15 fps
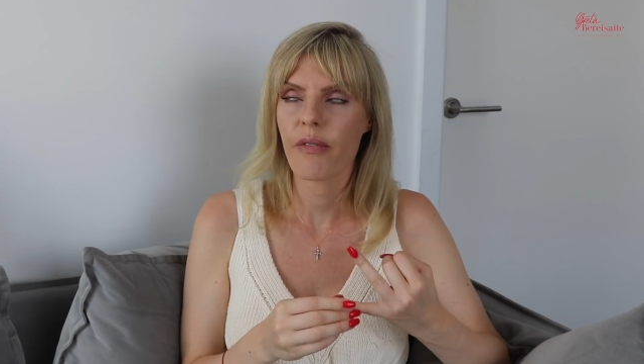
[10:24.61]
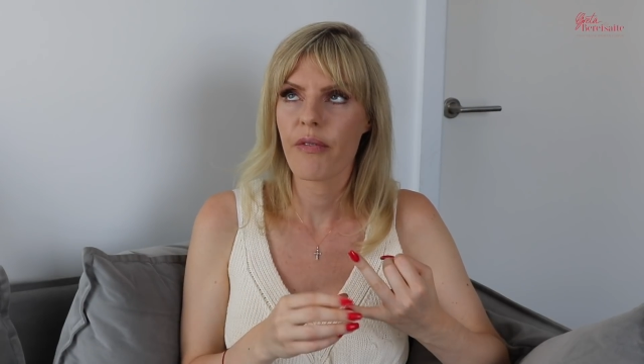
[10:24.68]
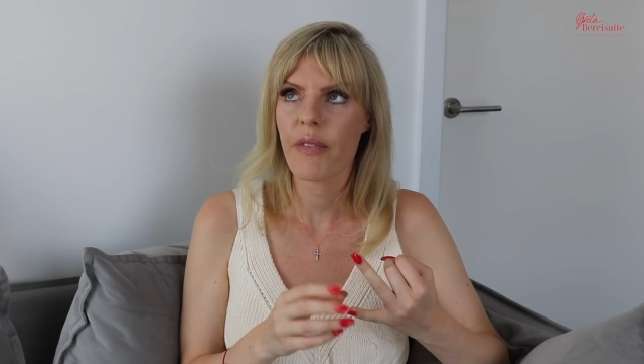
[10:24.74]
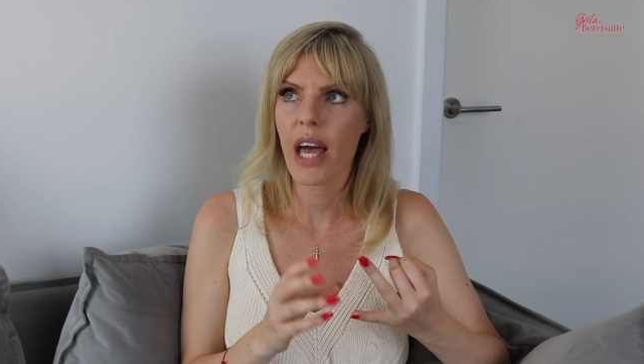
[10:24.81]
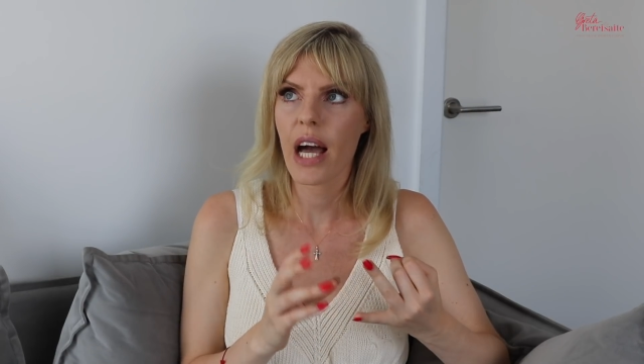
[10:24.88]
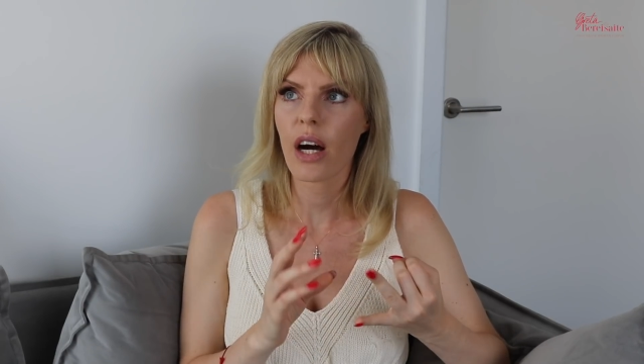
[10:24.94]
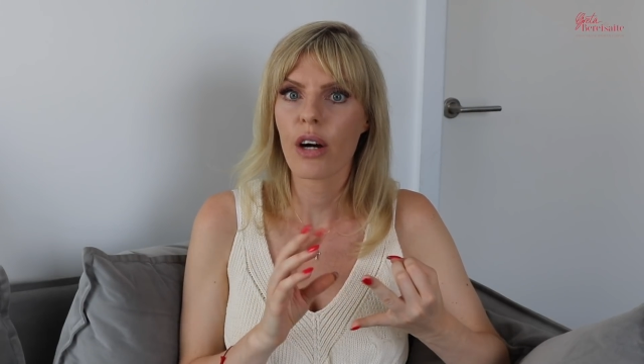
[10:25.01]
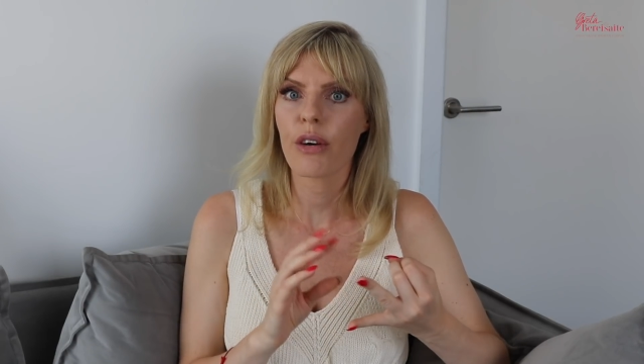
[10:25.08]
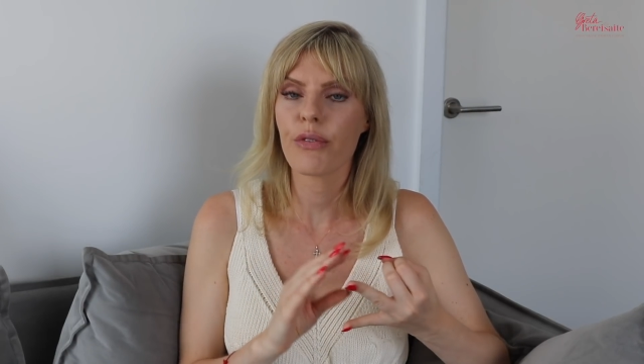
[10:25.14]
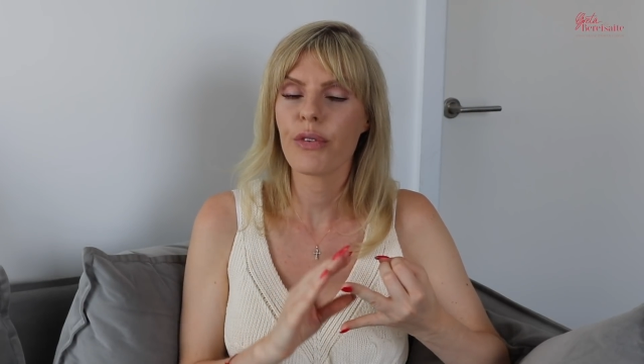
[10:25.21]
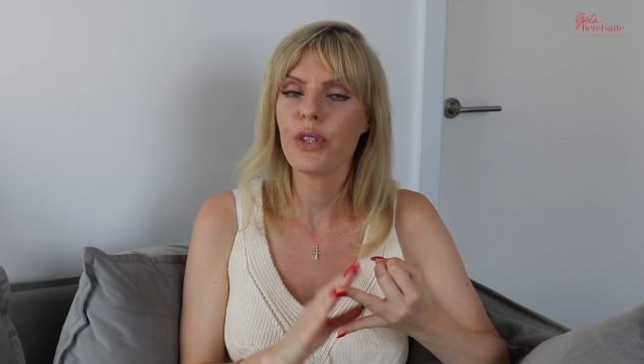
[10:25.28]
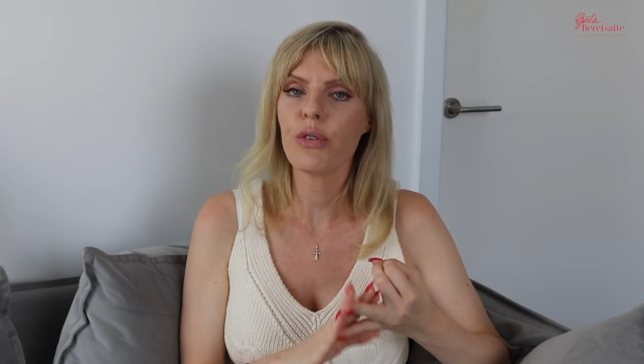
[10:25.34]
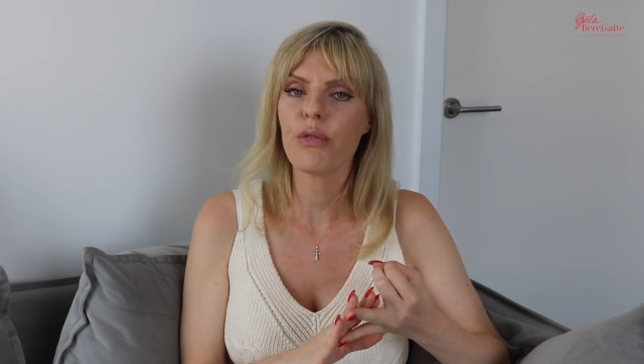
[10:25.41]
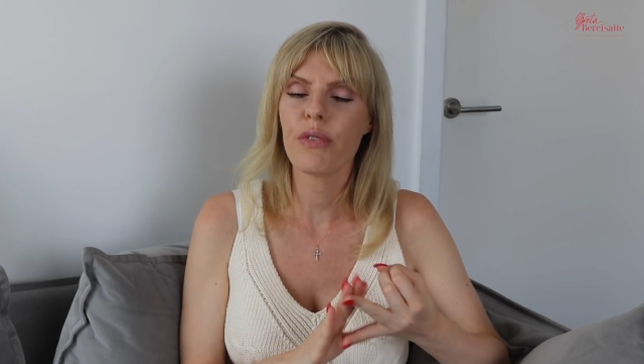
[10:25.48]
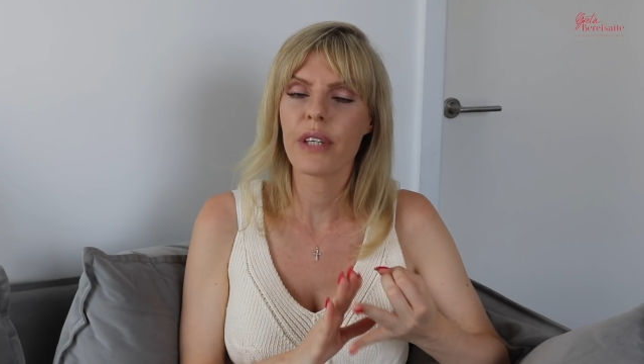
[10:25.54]
there are a
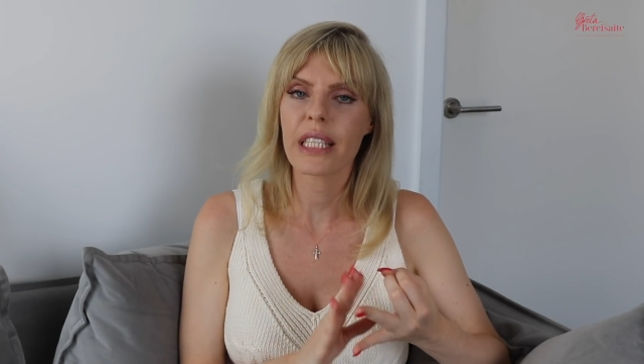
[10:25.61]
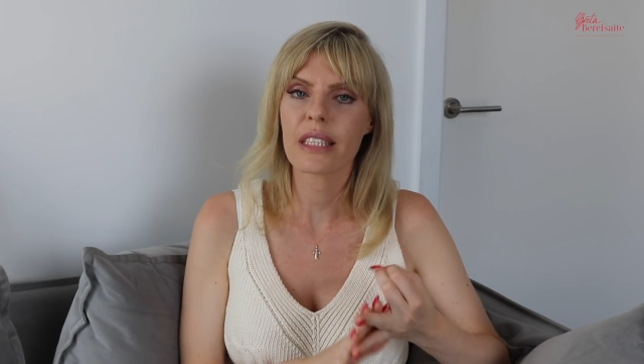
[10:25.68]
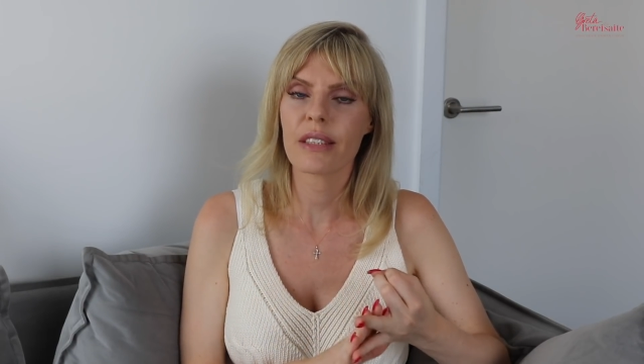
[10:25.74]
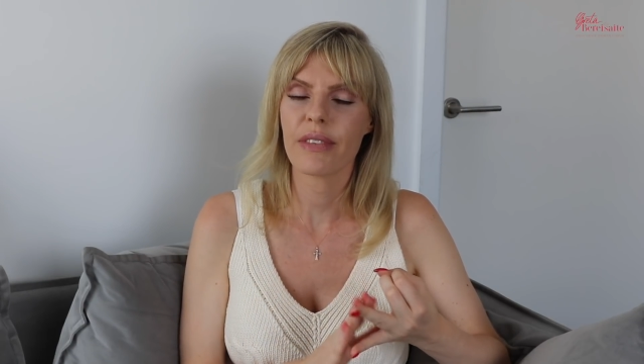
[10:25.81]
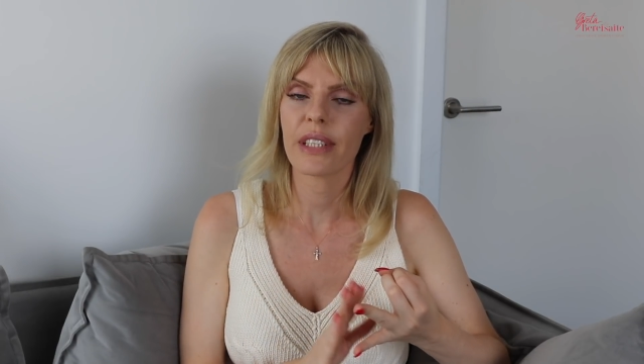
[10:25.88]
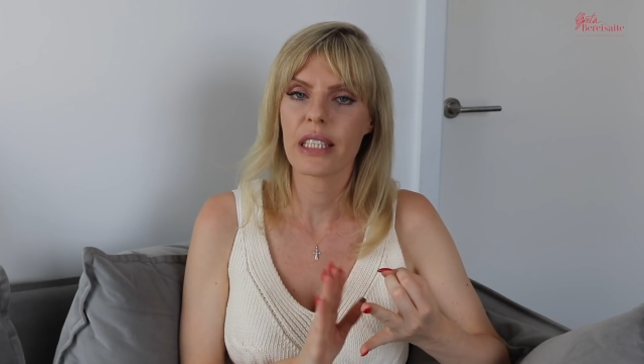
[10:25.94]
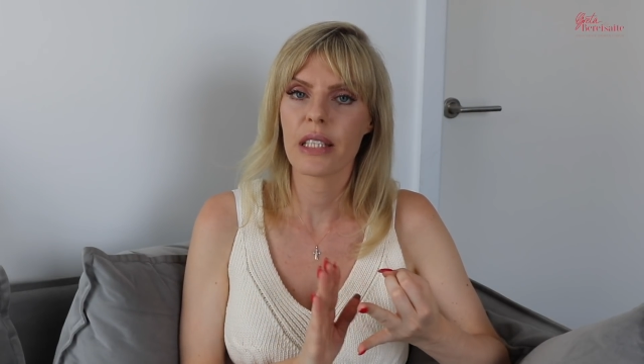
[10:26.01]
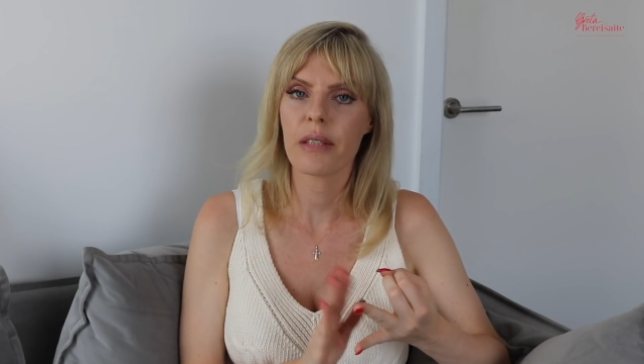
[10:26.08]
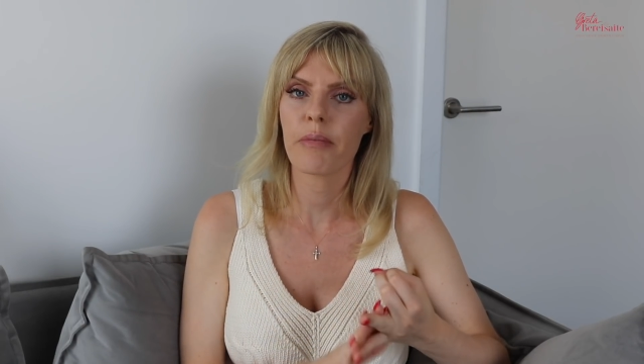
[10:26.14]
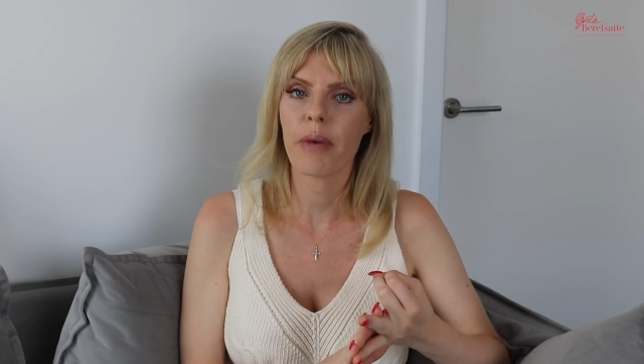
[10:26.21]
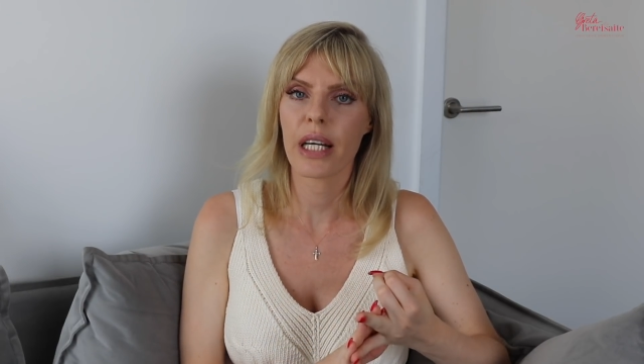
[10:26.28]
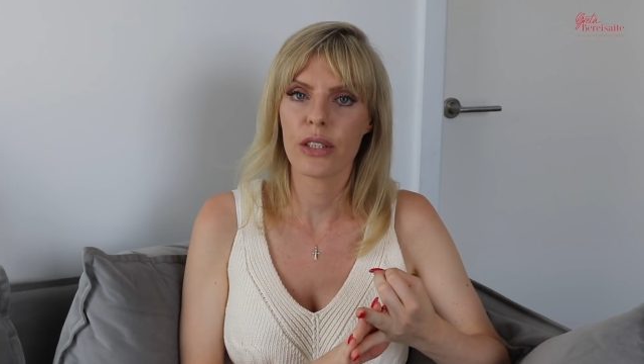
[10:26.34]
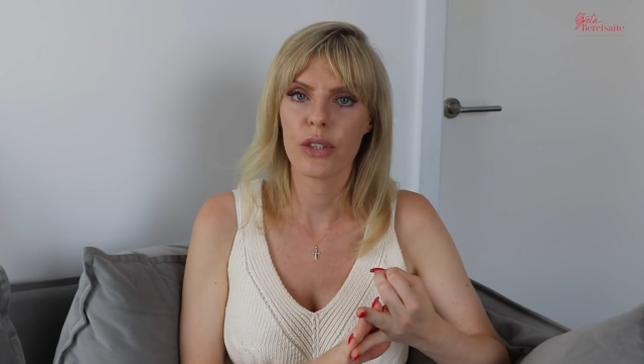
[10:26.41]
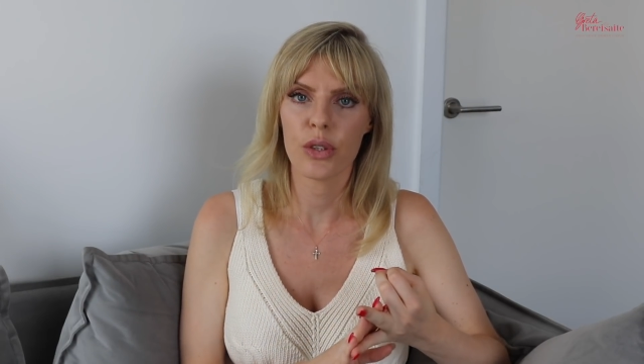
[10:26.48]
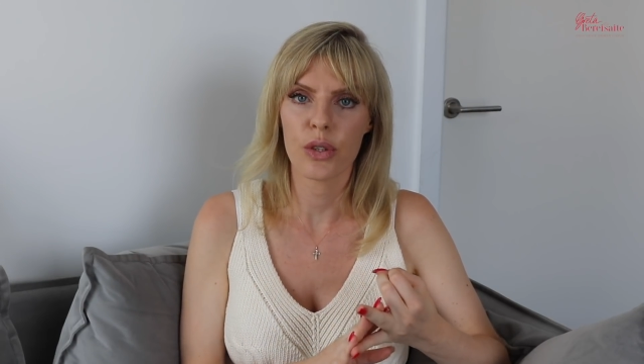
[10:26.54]
few things that he
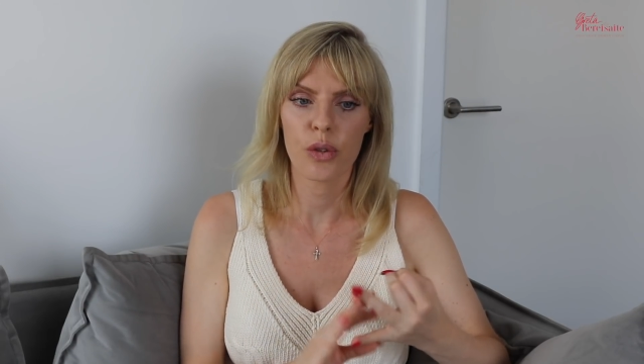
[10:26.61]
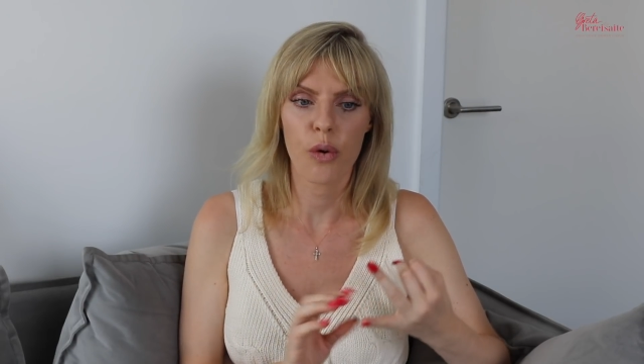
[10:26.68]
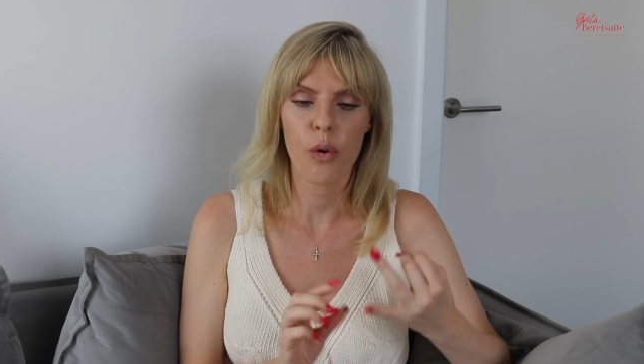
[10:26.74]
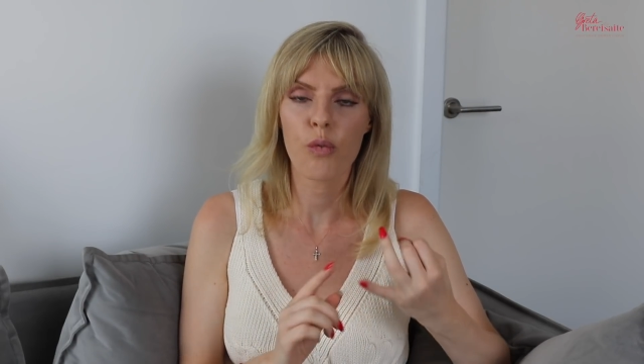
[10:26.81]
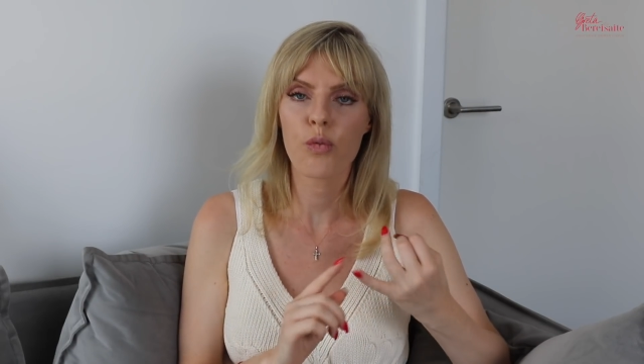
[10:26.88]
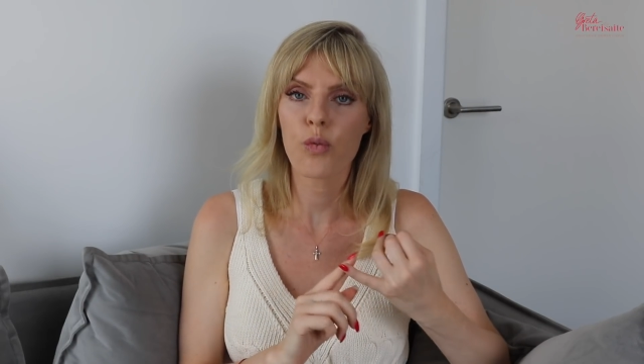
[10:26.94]
might do.